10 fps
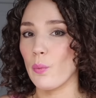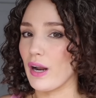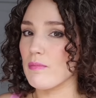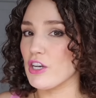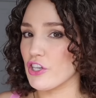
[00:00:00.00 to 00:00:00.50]
what
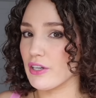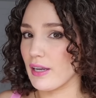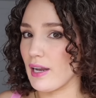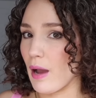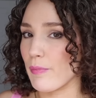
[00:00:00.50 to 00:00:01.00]
I mentioned
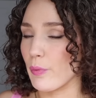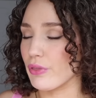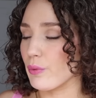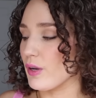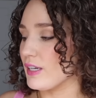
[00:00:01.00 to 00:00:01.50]
can happen with
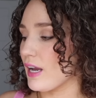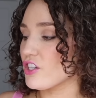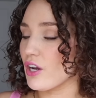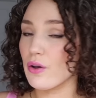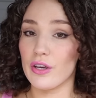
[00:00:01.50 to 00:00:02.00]
the Ouidad
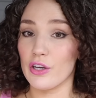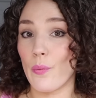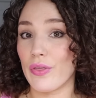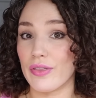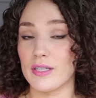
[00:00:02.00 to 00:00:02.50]
gel, then go
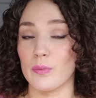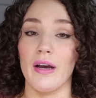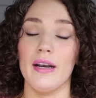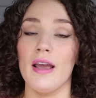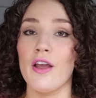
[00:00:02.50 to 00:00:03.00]
with this
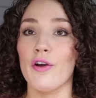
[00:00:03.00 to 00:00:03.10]
one.